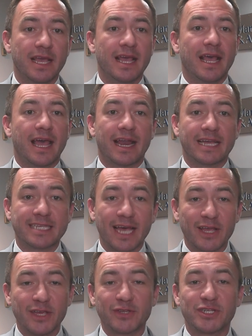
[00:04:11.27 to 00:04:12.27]
And I tell
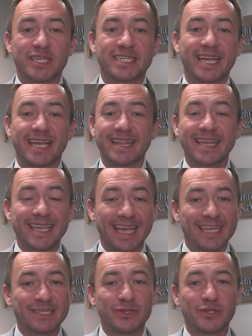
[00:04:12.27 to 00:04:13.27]
you, just like the
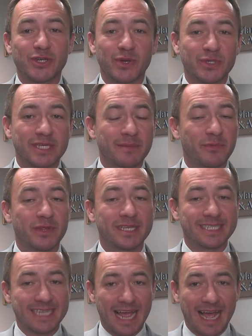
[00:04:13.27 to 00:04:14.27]
guest who shows up with a
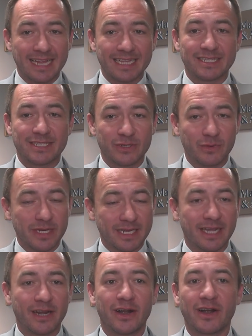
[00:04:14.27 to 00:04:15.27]
salad to a
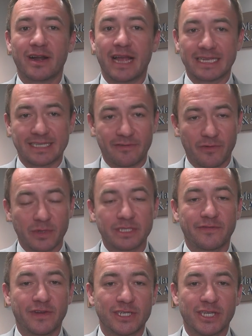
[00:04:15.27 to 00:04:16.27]
dinner as everyone's
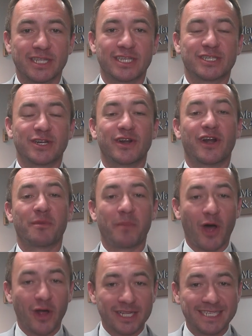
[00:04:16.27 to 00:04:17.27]
finishing dessert, our
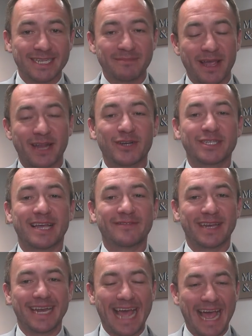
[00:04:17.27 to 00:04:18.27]
policymakers have a
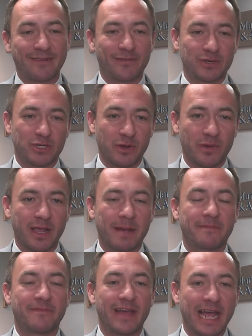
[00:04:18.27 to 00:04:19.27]
knack for showing up
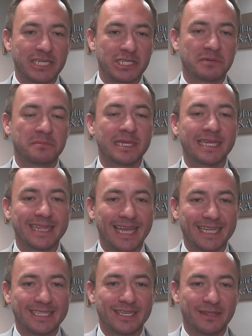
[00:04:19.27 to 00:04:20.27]
fashionably late
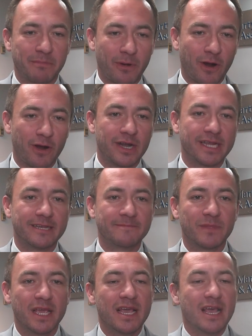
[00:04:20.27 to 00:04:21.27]
to the party.
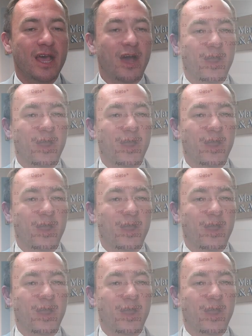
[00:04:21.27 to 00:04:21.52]
On